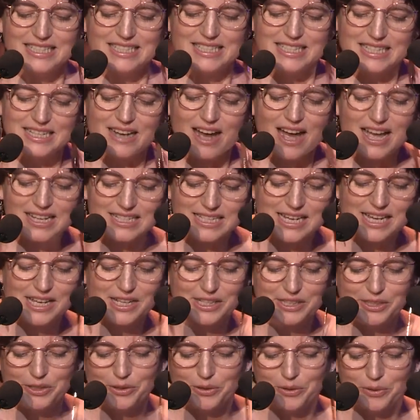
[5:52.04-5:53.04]
Did I
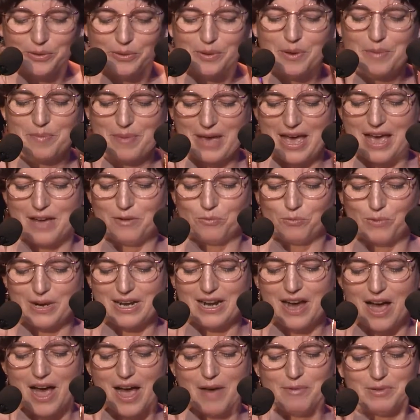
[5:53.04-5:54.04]
tell you about
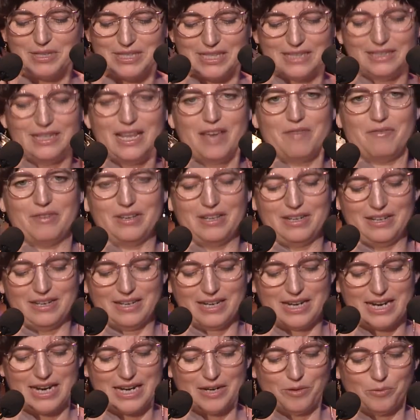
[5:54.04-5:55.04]
when I was
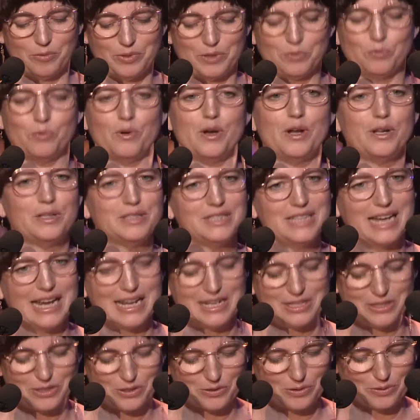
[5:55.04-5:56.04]
11 and it was World
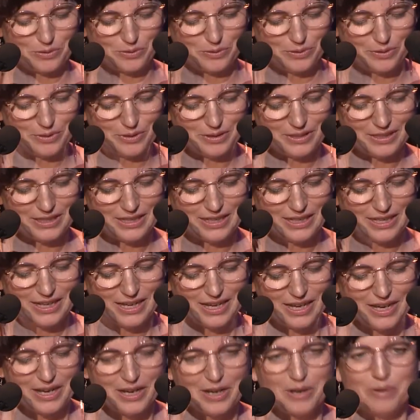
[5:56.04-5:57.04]
Day at school?
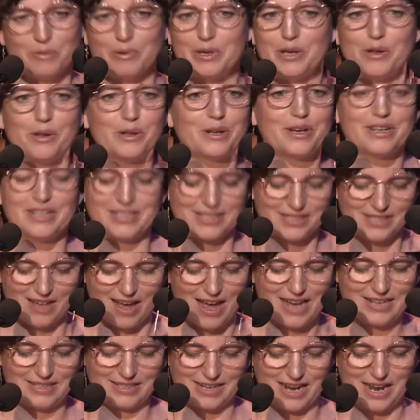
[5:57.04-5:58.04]
We all got
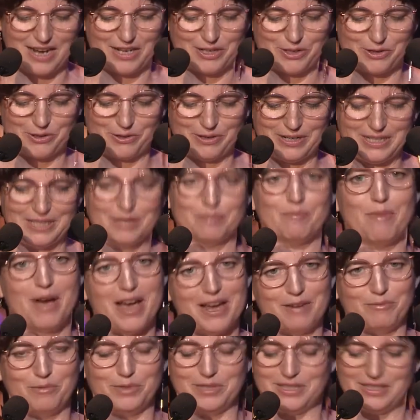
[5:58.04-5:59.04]
assigned countries.
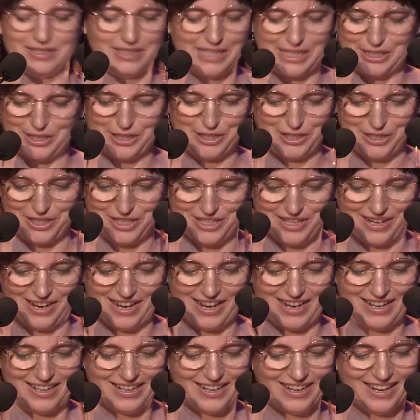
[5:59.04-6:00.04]
Mine was
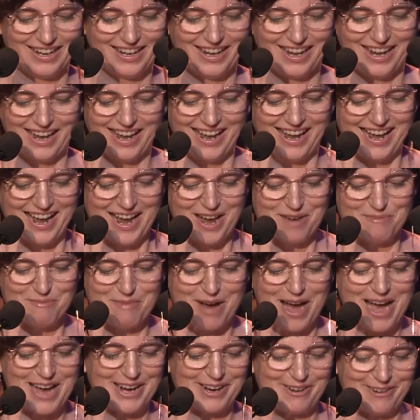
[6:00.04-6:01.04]
Liechtenstein.
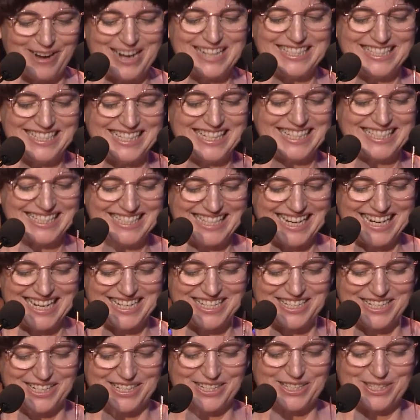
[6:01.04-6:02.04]
My grade 6
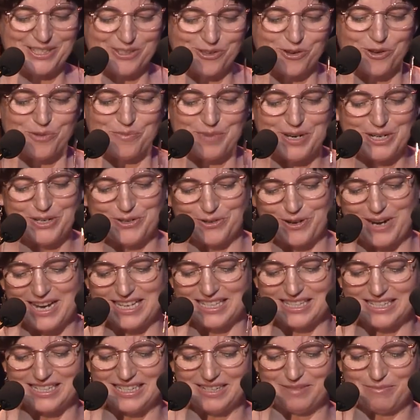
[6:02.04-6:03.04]
teacher saw me
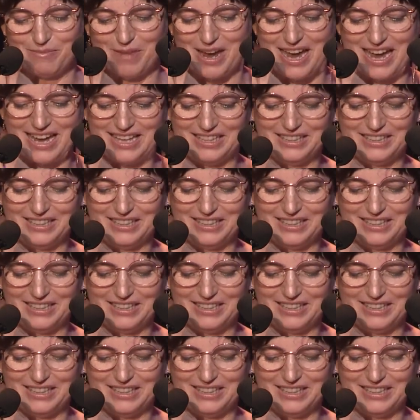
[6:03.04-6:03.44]
dressed in my